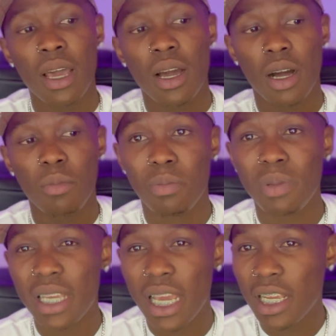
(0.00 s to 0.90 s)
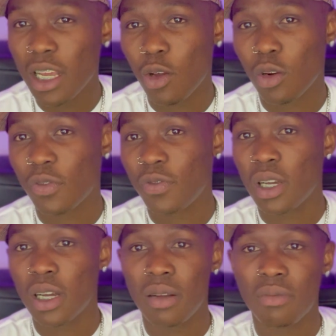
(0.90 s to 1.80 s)
I've been getting a lot
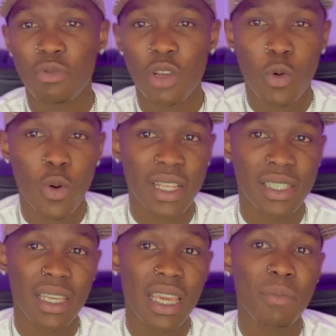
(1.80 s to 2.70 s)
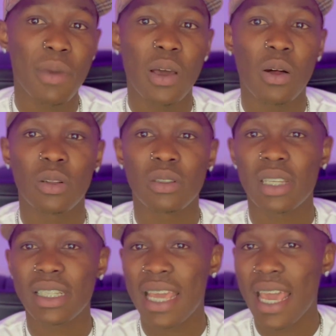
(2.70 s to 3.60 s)
of requests,
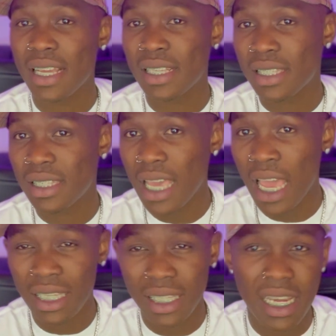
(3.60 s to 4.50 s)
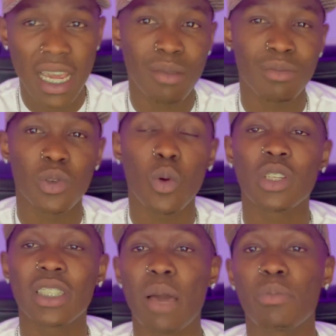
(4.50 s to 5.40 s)
emails, texts, and DMs, all
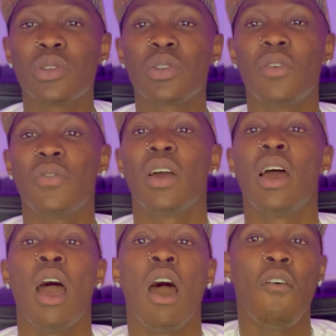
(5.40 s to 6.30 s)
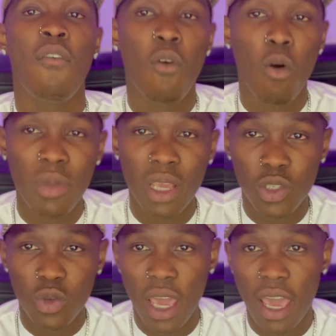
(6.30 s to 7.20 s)
the type of stuff for me
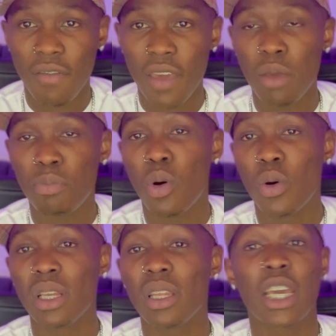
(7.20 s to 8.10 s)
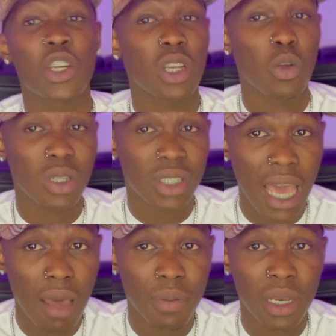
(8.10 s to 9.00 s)
to have a point in actually what's
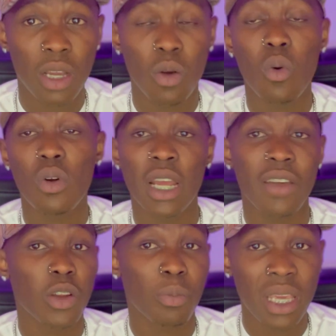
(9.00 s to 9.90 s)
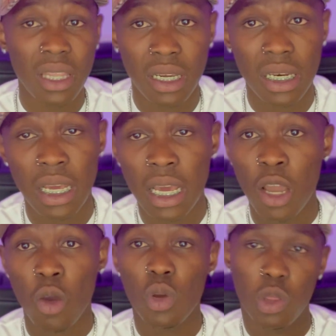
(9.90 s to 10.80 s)
happening or have an opinion
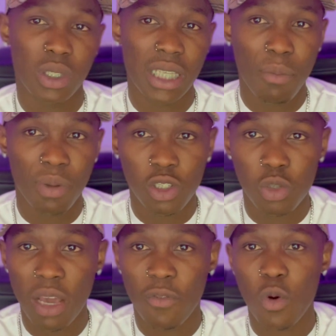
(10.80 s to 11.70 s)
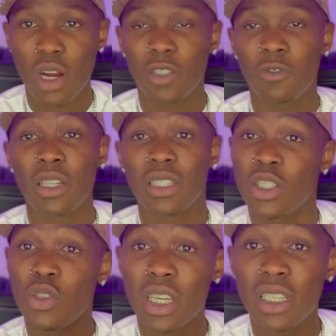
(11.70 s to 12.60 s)
with what's happening to my Forex funds.
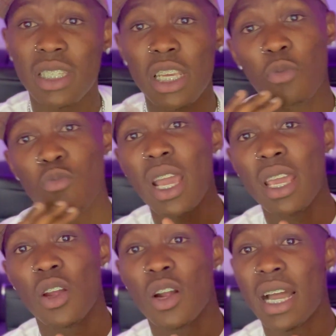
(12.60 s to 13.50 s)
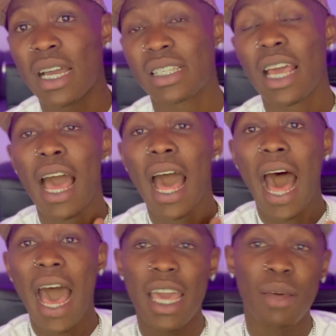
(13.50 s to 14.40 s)
As you can see right here, guys,
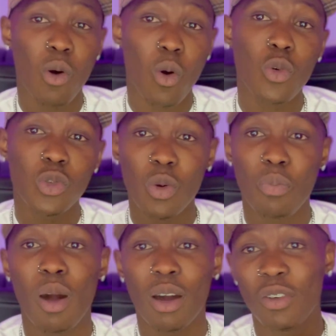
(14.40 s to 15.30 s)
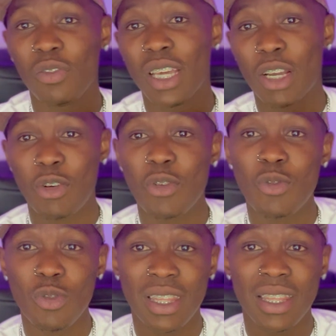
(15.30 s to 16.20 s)
I am also part of the
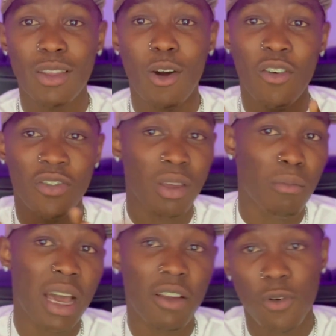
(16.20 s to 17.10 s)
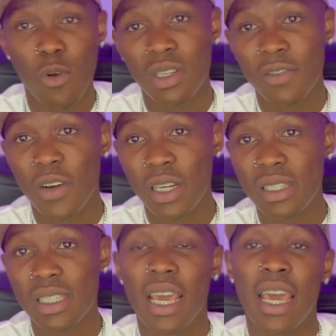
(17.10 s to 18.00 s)
crew of the My Frozen
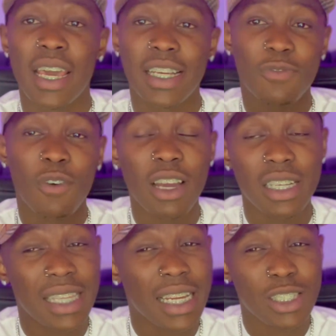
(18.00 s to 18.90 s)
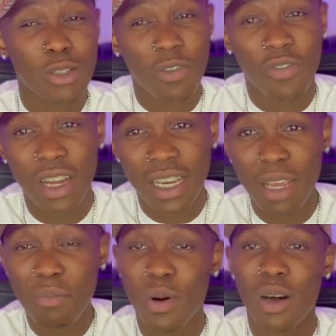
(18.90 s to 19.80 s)
Funds. As far as that is not
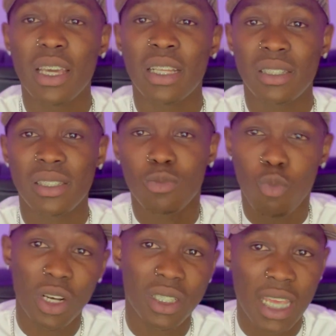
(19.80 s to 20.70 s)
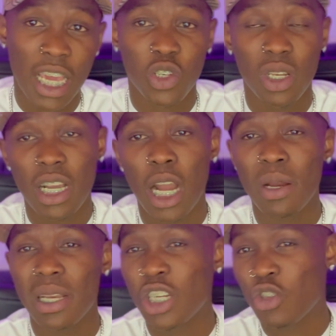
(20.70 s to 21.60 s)
funny, but it's what's actually
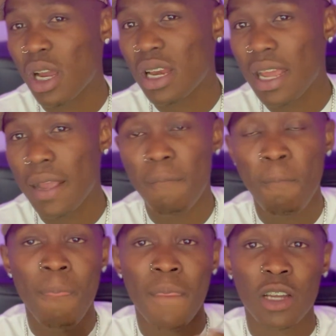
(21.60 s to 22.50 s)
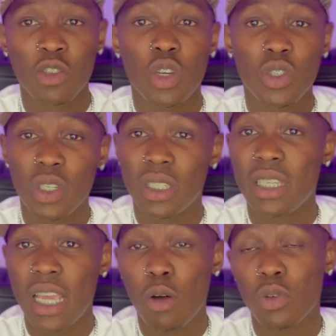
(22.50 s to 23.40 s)
currently trending. So as you can
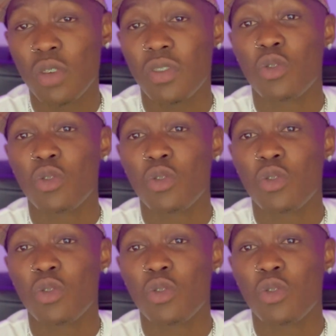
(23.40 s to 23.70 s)
see, I also have a